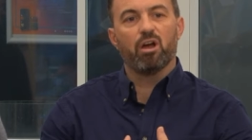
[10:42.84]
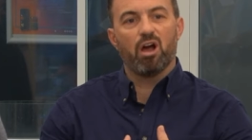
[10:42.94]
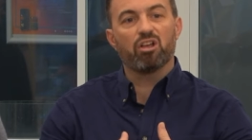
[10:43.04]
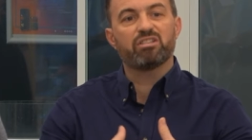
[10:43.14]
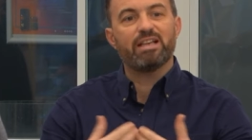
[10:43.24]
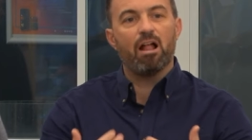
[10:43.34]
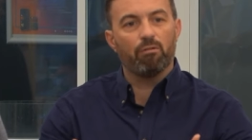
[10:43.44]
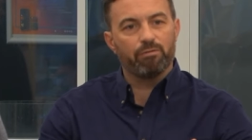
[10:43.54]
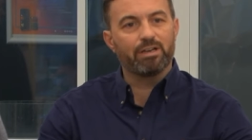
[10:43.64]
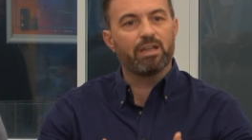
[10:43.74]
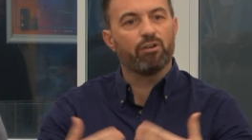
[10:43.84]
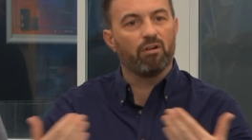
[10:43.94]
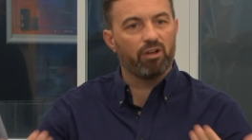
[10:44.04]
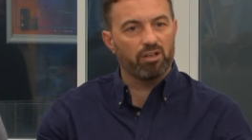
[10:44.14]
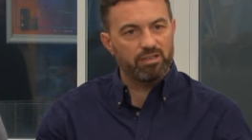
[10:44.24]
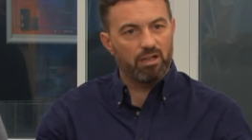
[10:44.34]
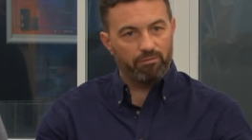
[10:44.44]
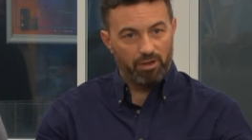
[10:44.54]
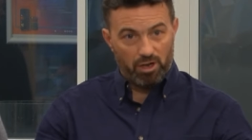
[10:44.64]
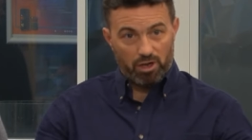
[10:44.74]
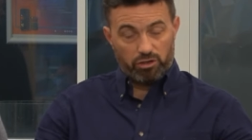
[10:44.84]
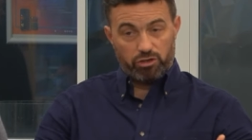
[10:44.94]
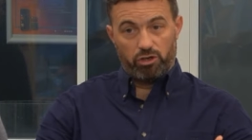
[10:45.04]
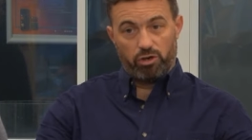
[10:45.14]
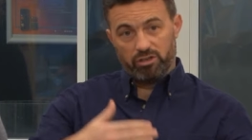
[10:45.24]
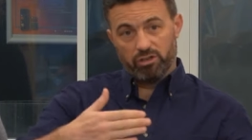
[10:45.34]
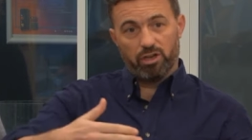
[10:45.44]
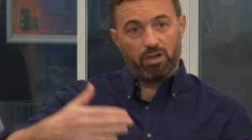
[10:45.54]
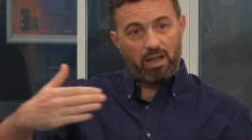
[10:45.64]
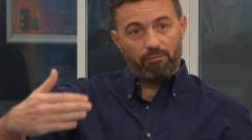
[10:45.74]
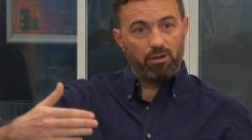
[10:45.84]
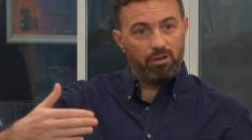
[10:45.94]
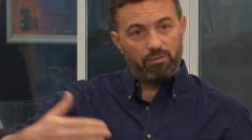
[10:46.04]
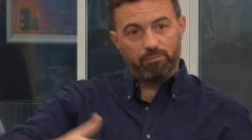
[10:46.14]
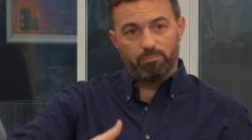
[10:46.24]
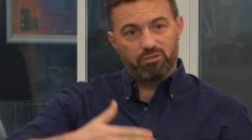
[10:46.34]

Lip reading: you know, ourself and given of ourselves to a certain level of